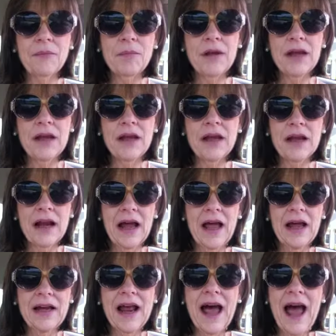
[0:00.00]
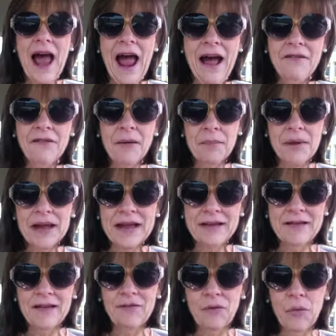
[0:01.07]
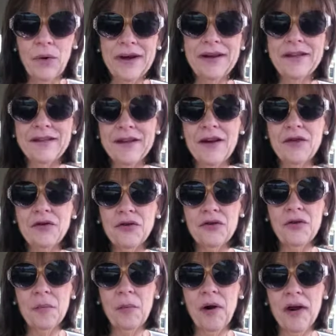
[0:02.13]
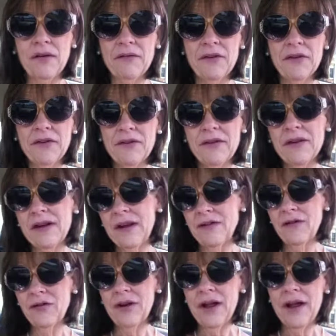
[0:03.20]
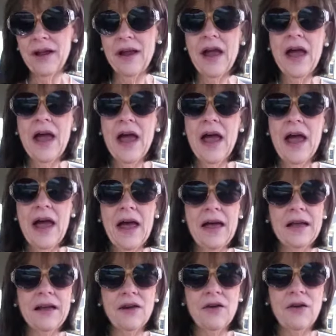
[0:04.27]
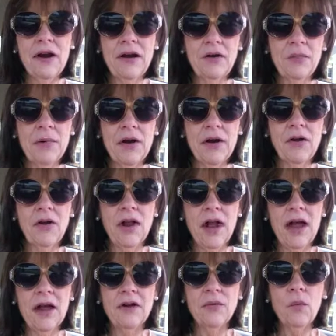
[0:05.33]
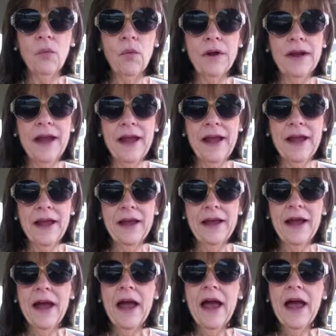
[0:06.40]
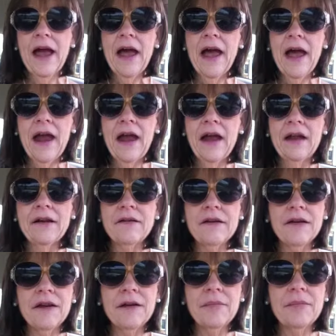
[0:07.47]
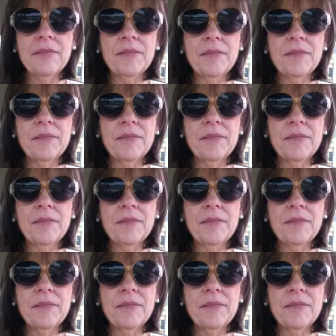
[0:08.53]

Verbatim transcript: big. And I ate a half a piece of wheat toast for breakfast yesterday. I ate at Cracker Barrel. I had one egg and um,